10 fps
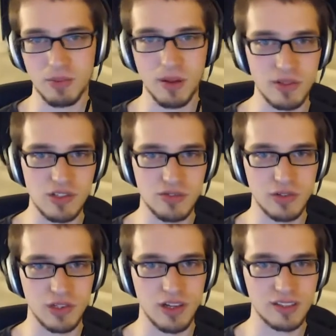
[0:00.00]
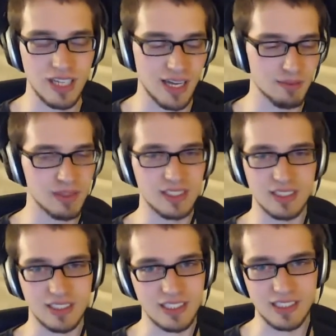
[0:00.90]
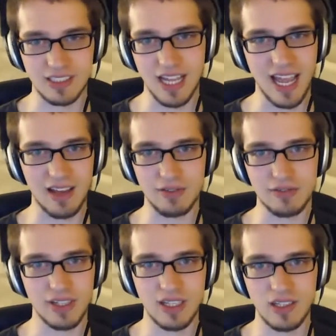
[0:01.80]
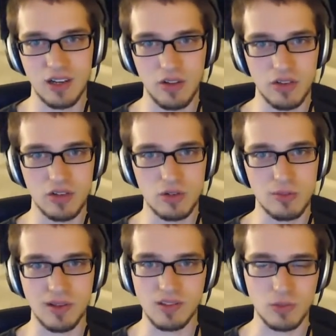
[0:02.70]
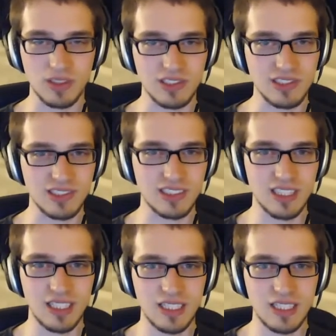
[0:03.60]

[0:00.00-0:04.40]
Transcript: I'll probably use it for a long time, but it just doesn't have all the new bells and whistles.